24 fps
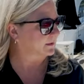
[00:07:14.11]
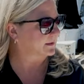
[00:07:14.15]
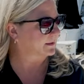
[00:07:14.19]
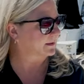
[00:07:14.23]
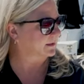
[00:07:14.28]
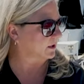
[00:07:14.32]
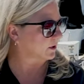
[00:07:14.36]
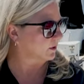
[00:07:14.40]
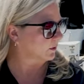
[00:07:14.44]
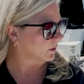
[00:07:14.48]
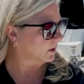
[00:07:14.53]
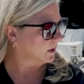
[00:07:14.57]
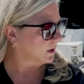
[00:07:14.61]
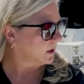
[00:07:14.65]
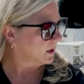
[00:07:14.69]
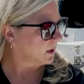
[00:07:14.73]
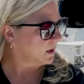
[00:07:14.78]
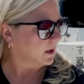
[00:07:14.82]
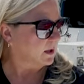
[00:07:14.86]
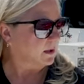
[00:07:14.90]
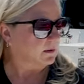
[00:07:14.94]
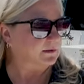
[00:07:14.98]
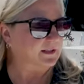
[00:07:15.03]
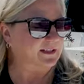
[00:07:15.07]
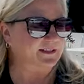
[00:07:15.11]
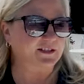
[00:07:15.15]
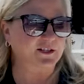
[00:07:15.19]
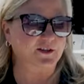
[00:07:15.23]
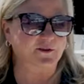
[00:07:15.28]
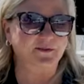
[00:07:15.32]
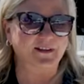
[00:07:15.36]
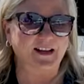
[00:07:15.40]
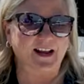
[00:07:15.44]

So let's go